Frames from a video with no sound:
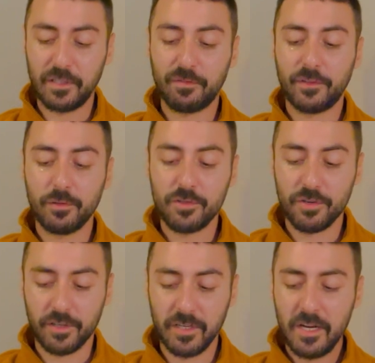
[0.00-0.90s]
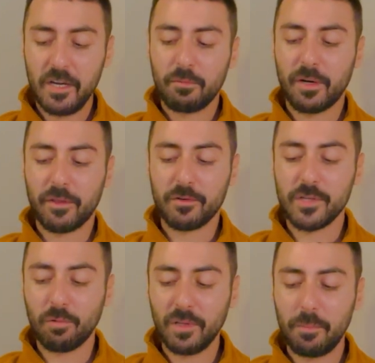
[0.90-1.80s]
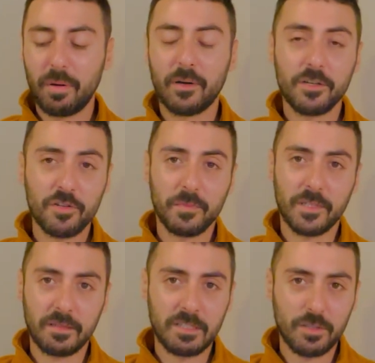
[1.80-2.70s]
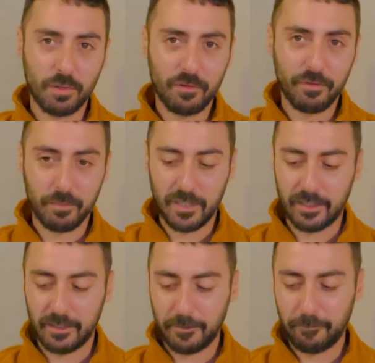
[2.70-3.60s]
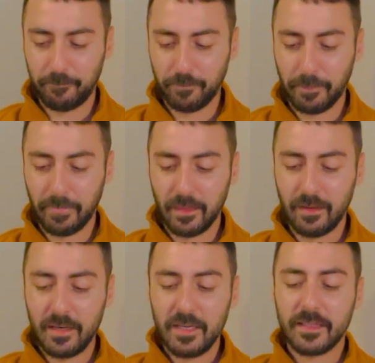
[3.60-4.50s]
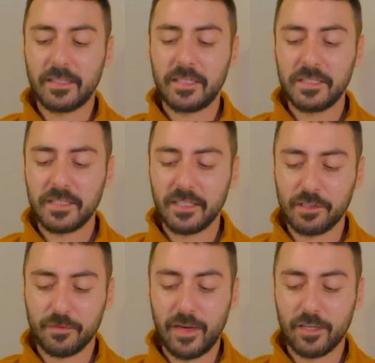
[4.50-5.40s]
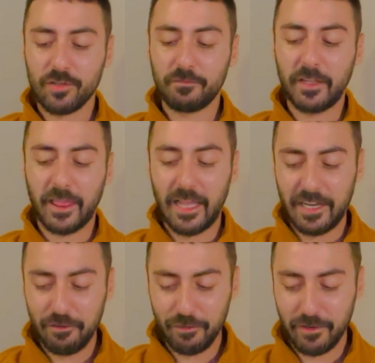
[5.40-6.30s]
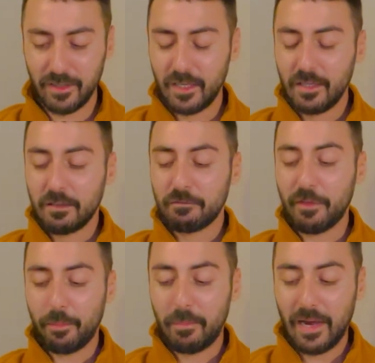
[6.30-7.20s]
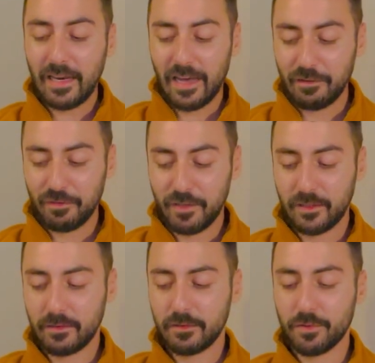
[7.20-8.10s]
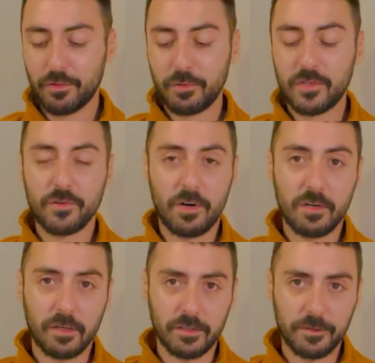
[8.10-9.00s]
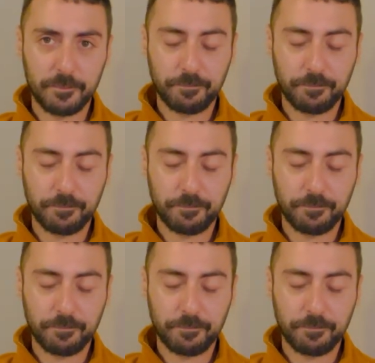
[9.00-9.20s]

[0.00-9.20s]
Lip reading: a future where there's only punishment in store for me. The dissatisfaction with life, with my life, grew stronger.